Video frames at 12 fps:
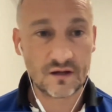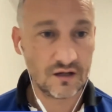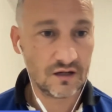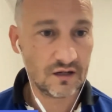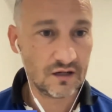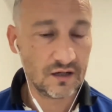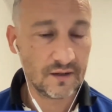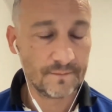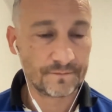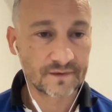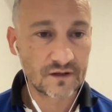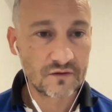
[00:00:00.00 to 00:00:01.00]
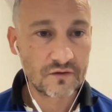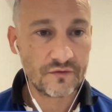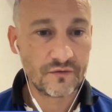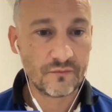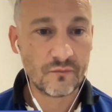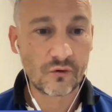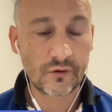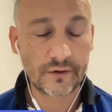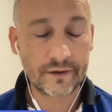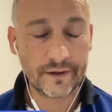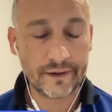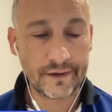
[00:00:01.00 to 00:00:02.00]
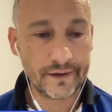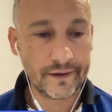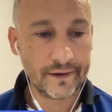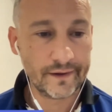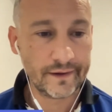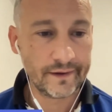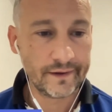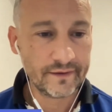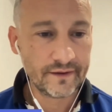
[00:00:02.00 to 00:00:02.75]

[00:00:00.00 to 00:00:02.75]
the more